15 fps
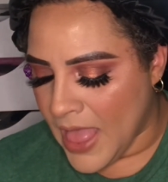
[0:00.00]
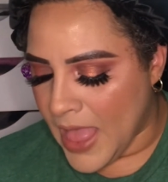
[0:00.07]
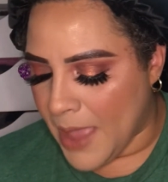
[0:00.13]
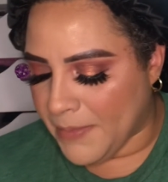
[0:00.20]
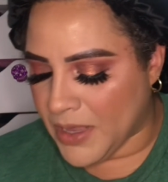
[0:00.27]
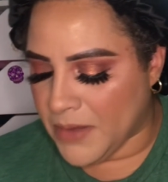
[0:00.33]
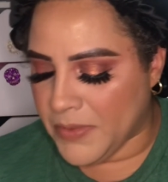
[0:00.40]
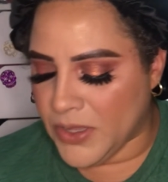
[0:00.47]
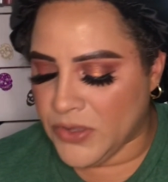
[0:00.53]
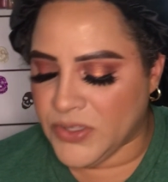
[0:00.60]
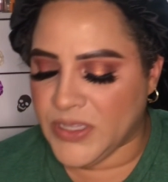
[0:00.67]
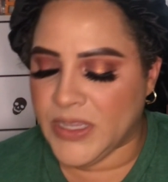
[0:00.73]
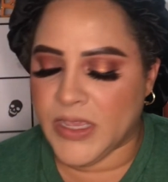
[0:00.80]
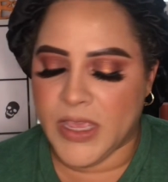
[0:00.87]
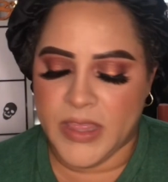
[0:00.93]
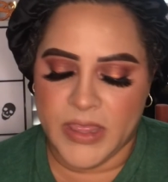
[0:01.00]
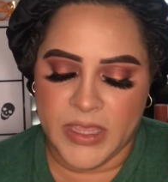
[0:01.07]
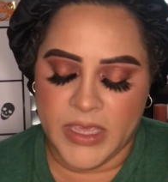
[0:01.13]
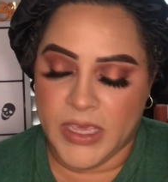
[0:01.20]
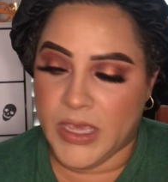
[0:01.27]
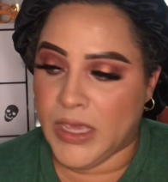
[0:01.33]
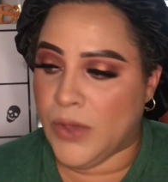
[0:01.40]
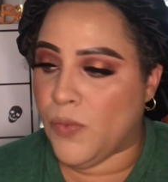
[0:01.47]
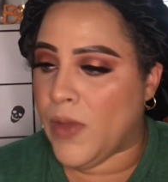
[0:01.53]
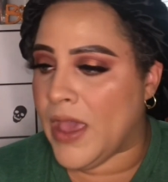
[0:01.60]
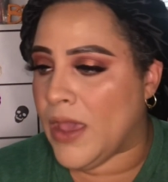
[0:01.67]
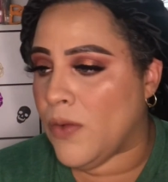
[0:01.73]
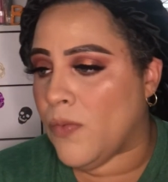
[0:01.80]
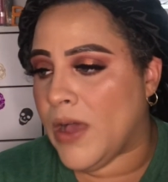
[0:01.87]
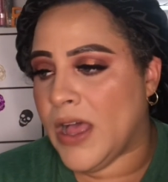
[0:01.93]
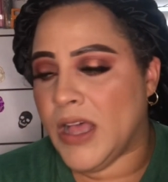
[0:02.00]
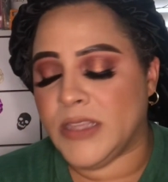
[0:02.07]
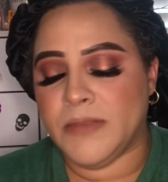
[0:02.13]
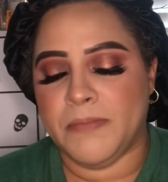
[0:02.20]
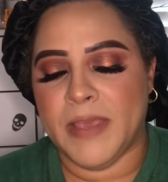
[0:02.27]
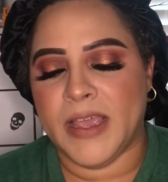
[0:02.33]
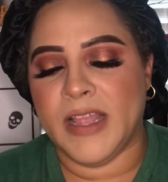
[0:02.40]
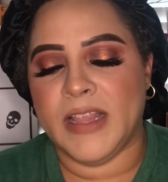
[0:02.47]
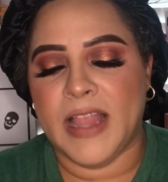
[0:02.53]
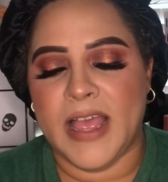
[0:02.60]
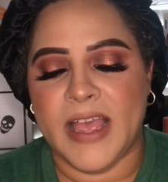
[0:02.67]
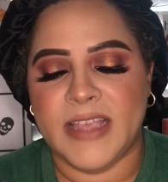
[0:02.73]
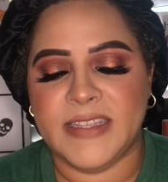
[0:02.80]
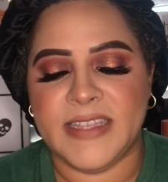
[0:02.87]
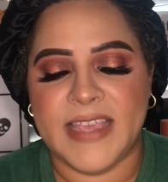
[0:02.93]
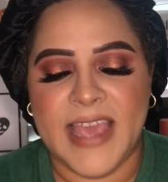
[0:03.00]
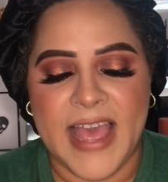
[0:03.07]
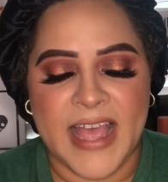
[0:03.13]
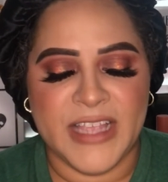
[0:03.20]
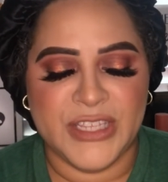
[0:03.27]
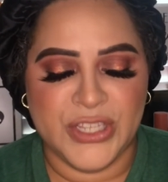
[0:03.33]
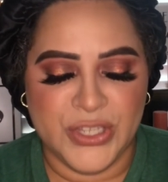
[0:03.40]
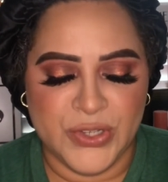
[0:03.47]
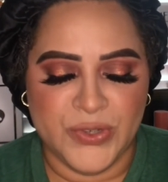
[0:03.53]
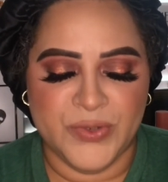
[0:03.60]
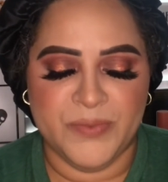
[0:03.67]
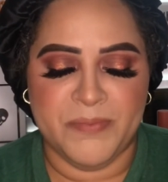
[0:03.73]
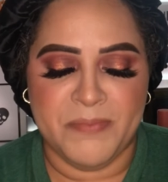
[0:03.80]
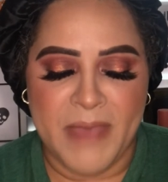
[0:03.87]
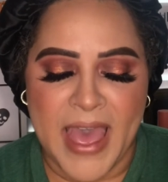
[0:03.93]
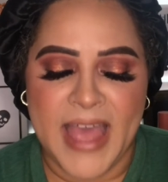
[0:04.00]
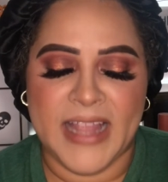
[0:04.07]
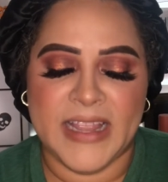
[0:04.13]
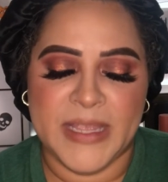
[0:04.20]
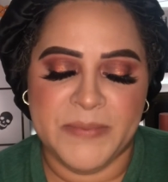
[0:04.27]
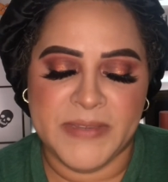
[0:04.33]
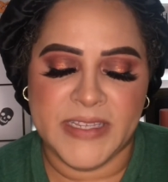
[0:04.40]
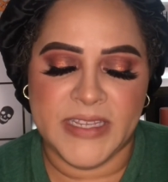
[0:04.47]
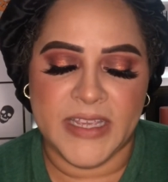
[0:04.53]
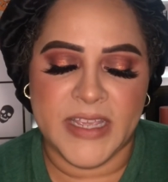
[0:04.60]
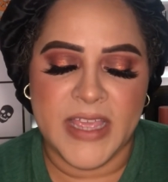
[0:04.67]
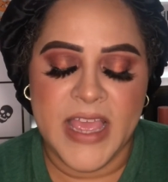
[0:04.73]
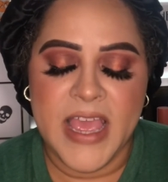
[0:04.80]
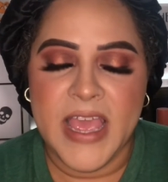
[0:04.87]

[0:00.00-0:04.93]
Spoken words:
I'm going to be using the Wet n Wild Mega Lash Catsuit Matte Lipstick.